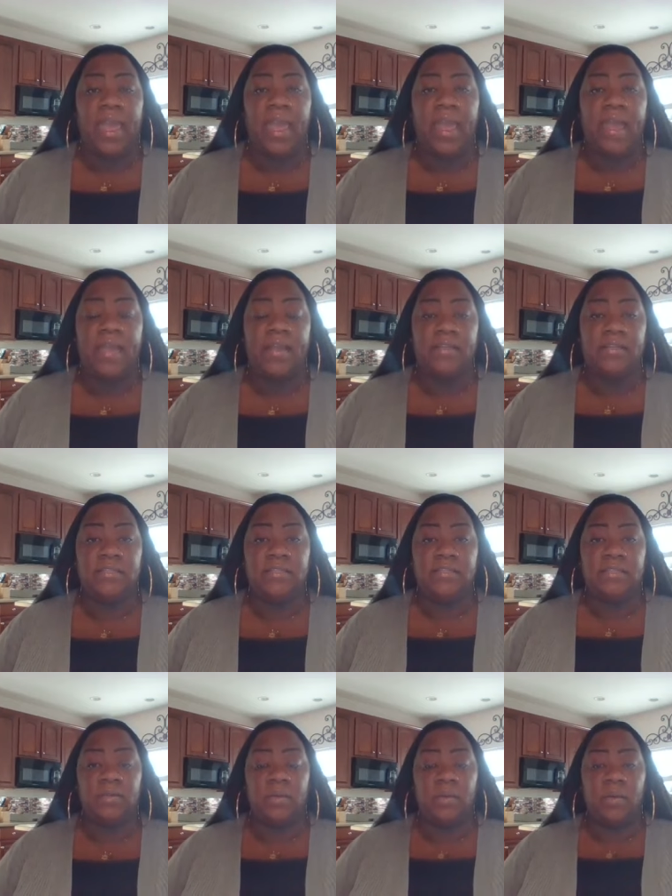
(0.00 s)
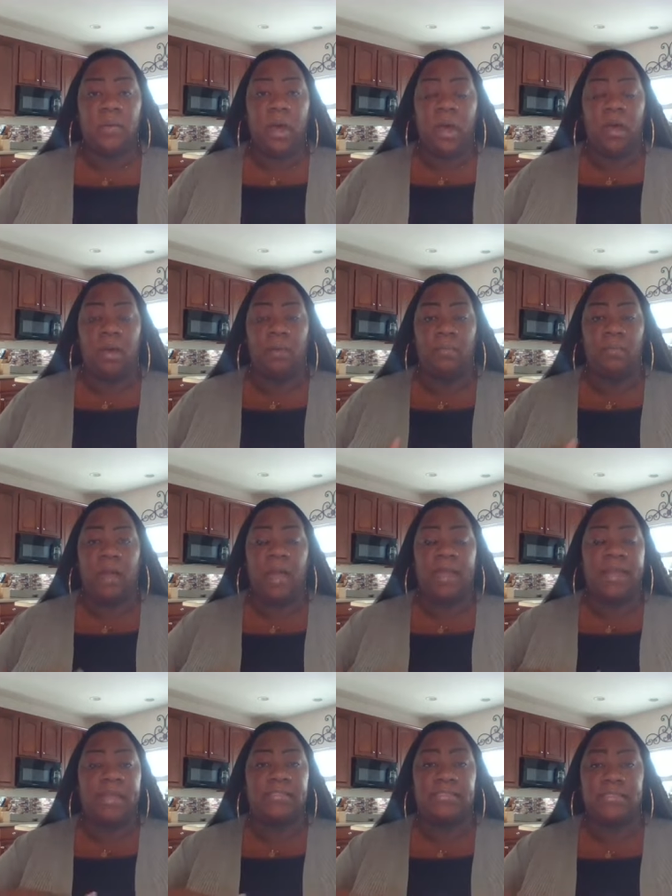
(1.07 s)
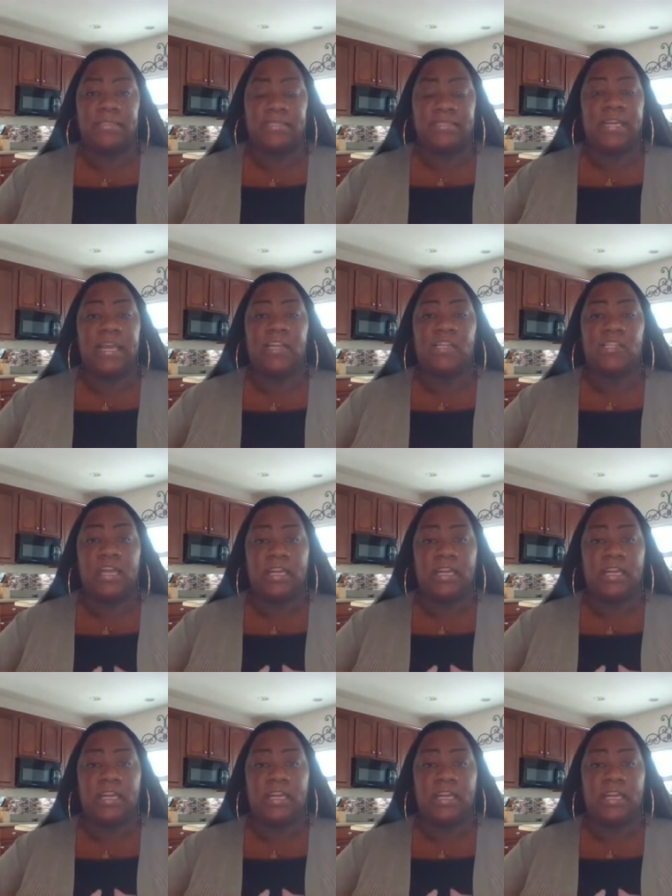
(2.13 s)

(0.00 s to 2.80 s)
and I guess the stage,